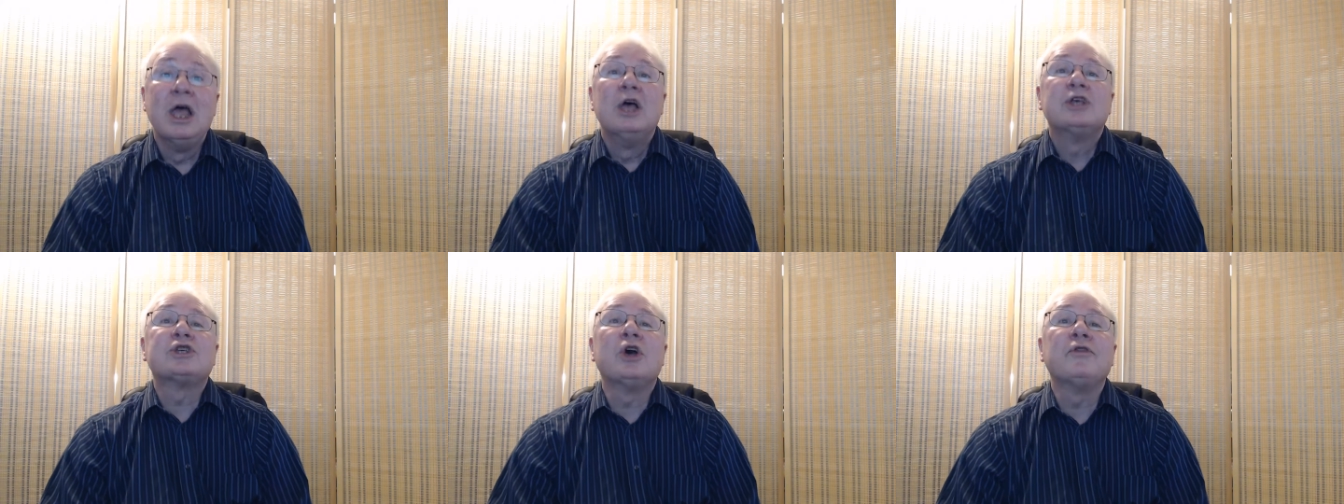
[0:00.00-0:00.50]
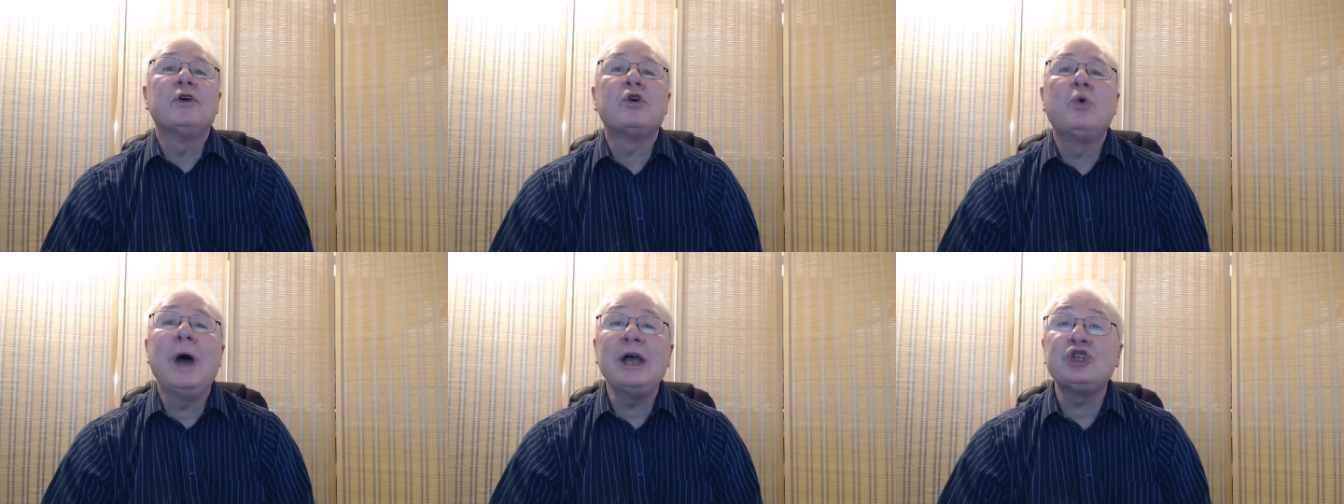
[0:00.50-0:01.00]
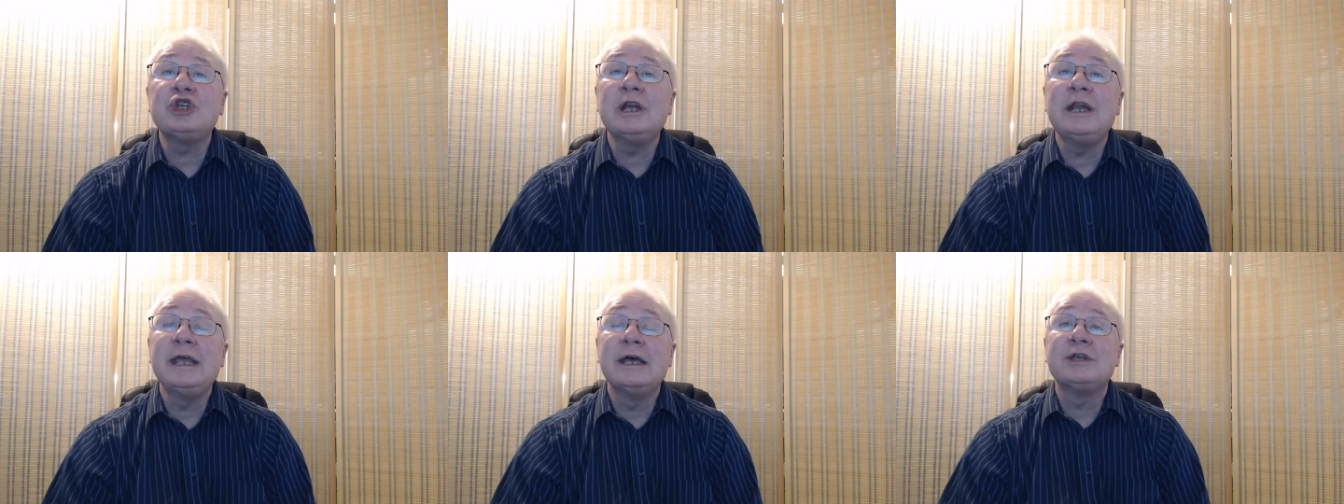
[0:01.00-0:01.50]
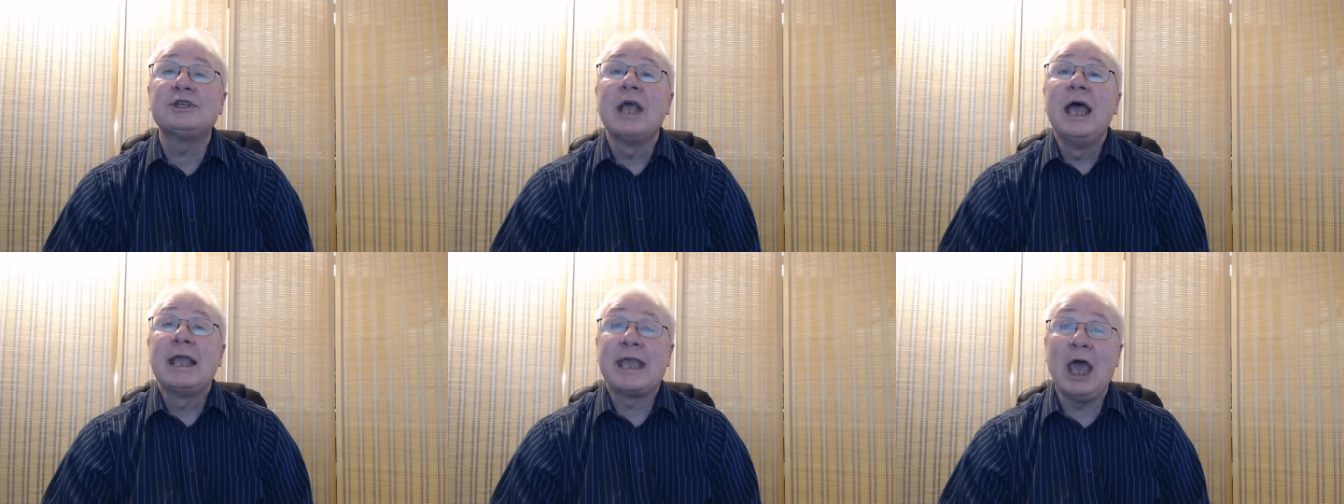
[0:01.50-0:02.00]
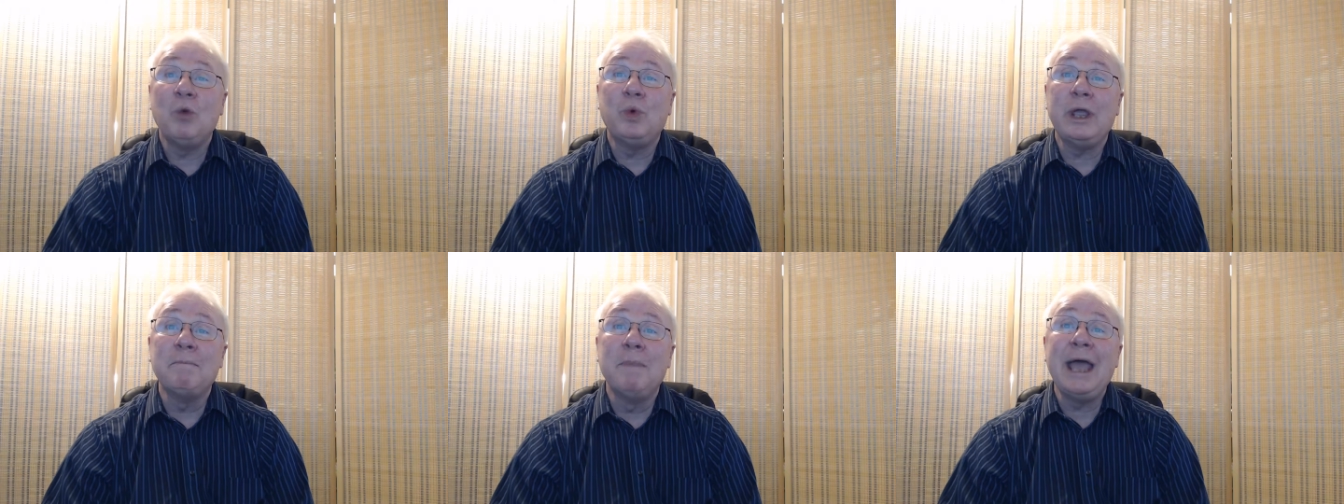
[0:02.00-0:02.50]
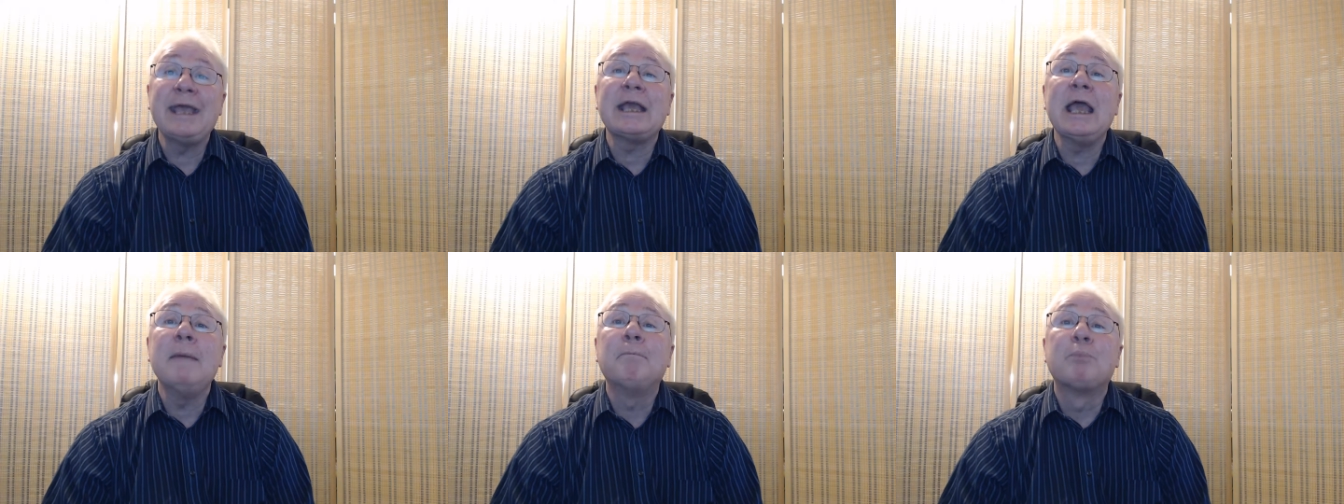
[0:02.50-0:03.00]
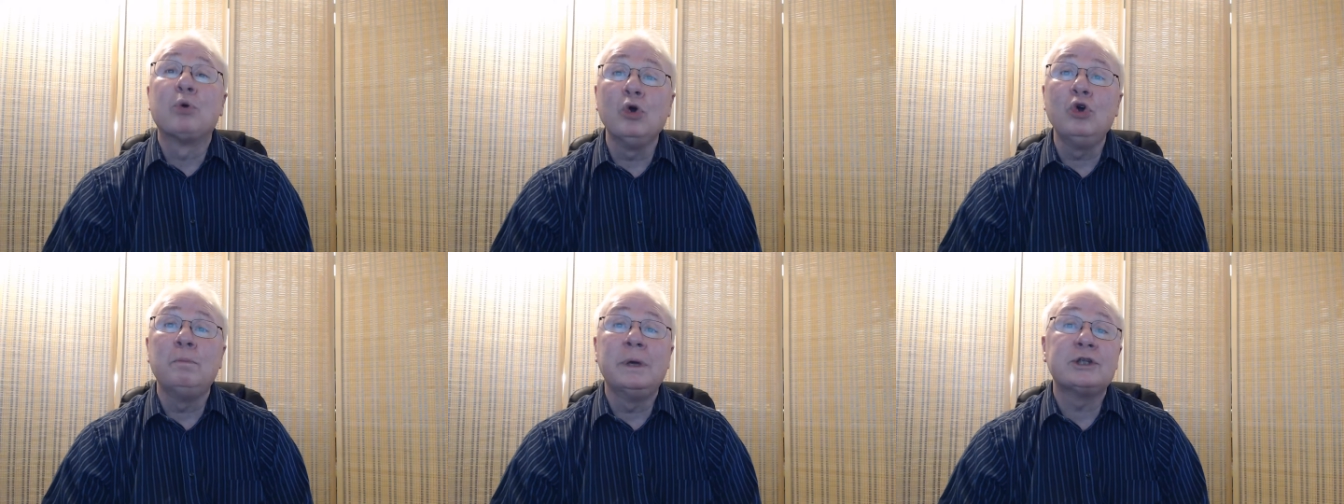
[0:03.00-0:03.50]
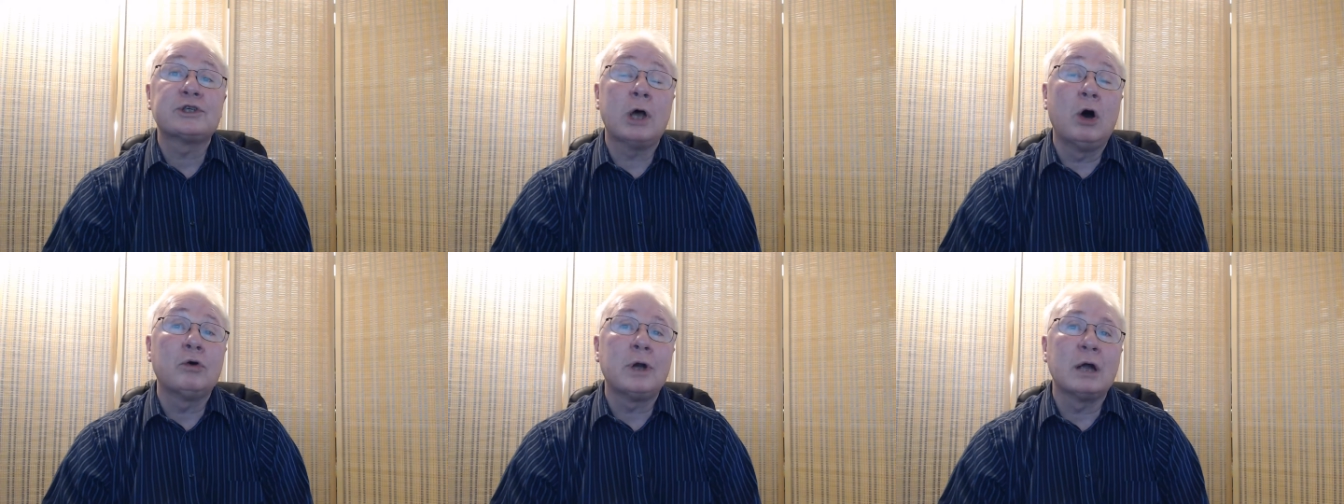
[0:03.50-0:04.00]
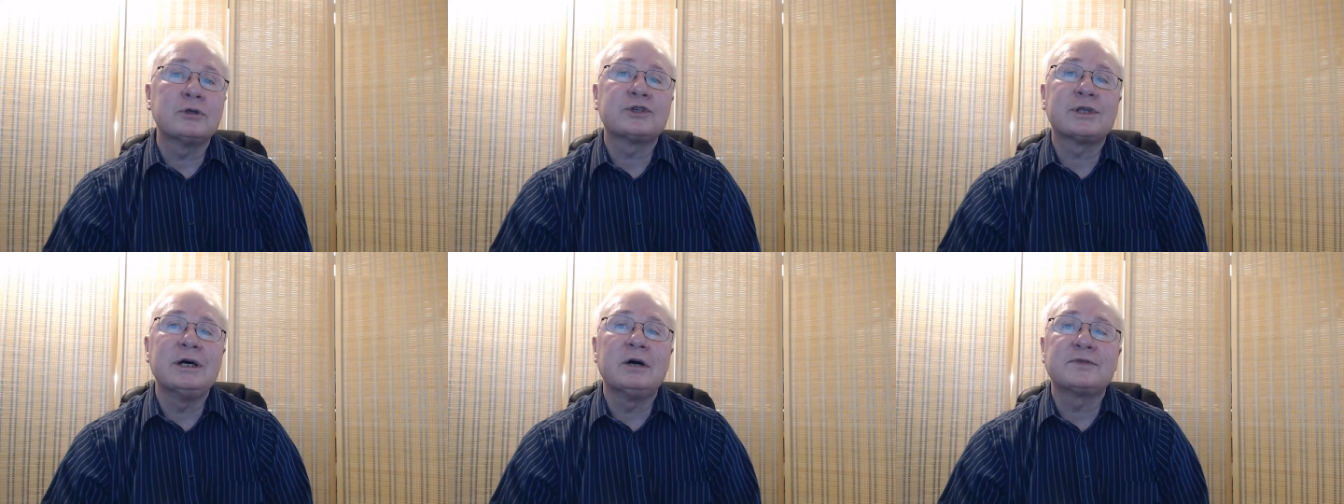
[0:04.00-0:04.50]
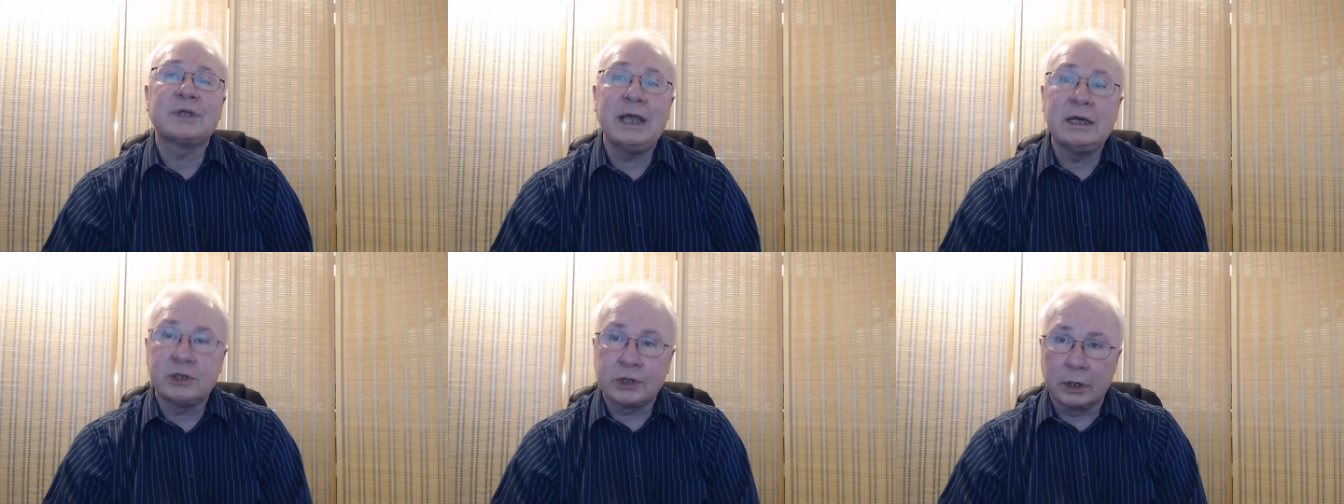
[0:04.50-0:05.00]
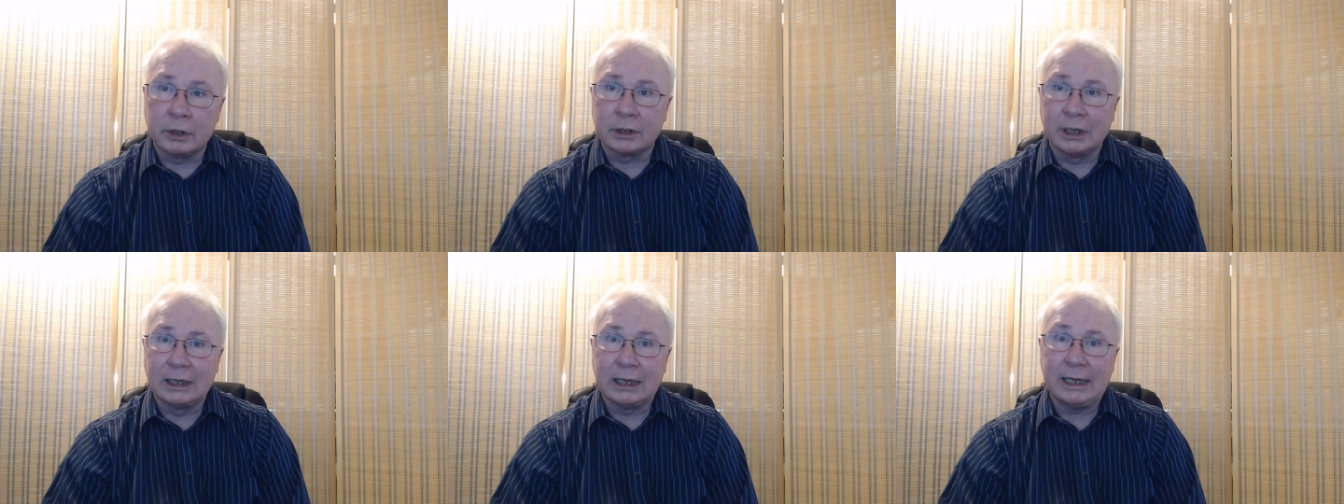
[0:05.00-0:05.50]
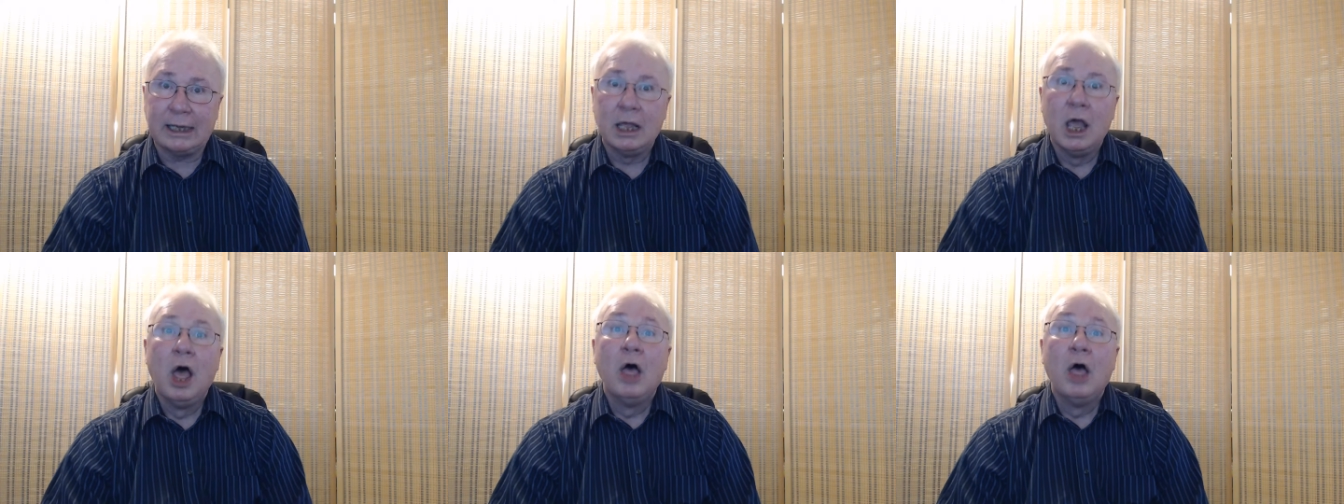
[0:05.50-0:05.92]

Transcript: So the question is, can we make improvements on ourselves internally?